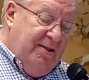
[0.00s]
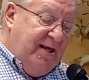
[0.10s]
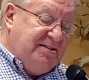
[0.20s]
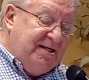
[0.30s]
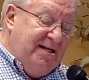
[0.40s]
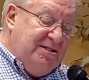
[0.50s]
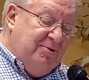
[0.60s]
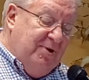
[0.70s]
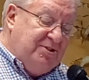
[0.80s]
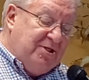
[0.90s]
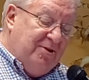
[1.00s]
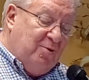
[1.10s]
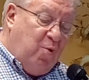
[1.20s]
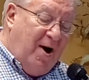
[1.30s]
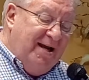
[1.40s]
They said to each
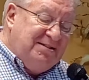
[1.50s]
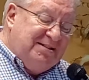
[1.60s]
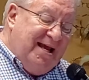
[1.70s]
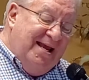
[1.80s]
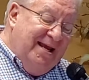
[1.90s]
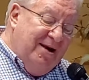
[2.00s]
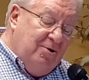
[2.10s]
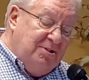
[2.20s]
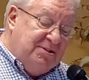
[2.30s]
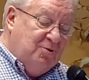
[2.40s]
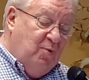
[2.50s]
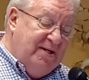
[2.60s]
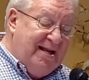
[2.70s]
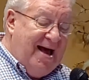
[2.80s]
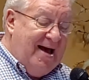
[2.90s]
other, 'Why stay here until we
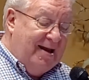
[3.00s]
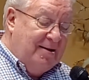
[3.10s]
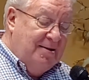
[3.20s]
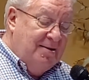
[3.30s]
die?